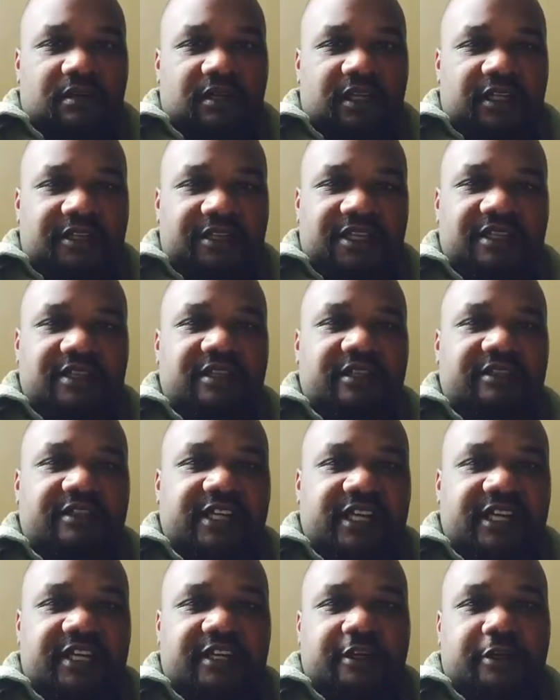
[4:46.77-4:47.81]
And then the
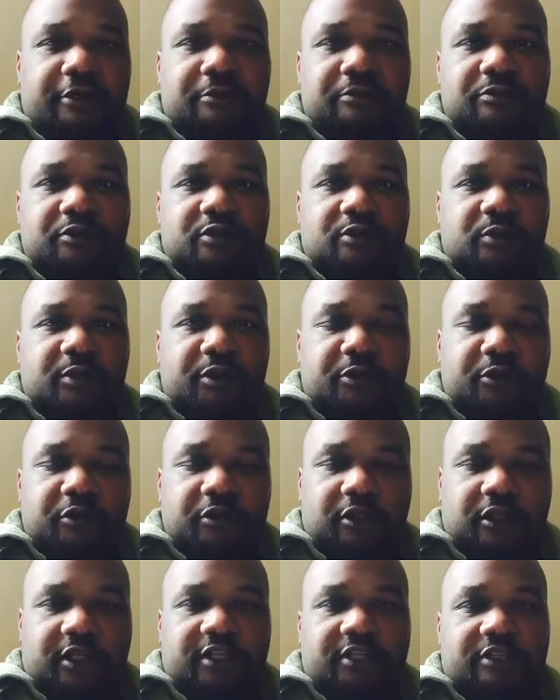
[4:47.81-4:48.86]
day comes when you
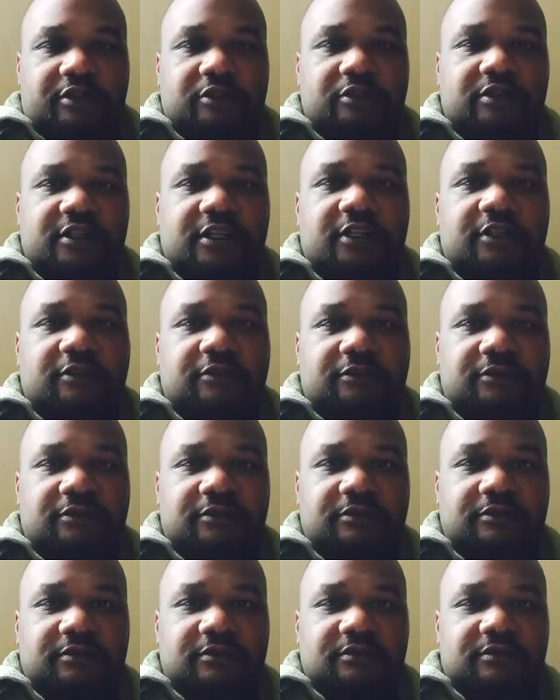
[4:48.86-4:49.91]
look at yourself
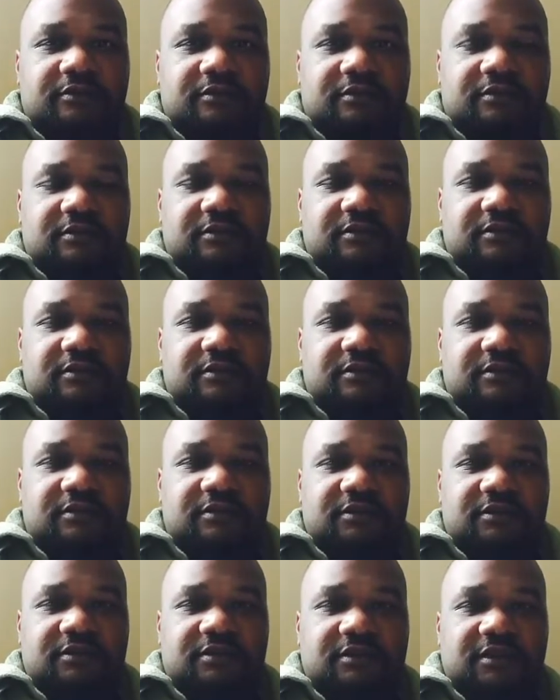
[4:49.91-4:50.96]

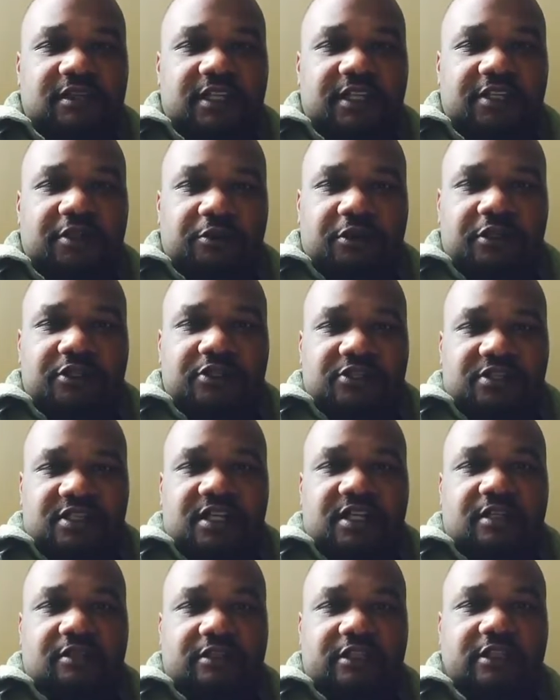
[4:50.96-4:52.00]
and you can see
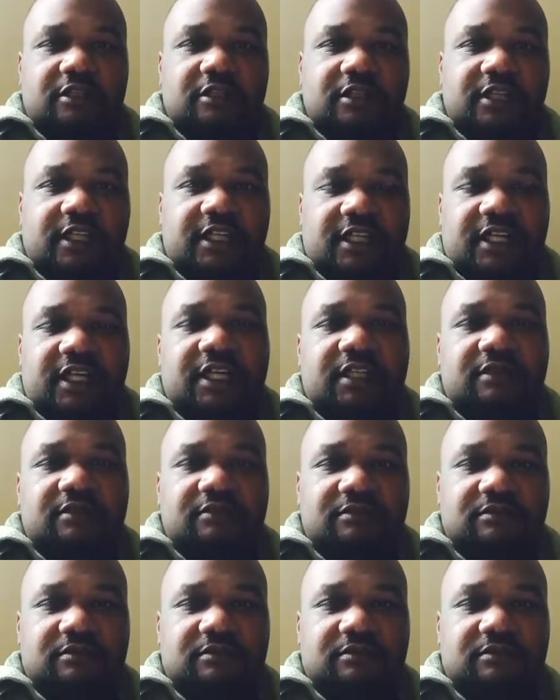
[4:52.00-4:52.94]
clearly again.